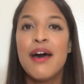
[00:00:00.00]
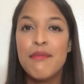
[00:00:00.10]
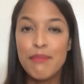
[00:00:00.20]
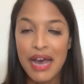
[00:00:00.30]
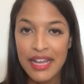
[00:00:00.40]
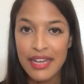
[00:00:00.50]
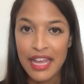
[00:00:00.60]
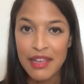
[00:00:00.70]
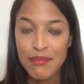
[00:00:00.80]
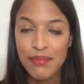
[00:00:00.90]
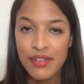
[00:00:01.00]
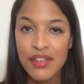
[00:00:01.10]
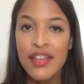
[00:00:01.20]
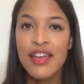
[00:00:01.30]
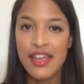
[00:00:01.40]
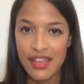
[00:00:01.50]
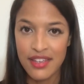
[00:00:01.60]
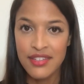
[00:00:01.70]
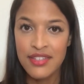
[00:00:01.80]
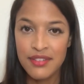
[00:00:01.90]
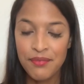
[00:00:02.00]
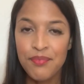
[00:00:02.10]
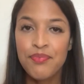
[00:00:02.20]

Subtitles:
my name is,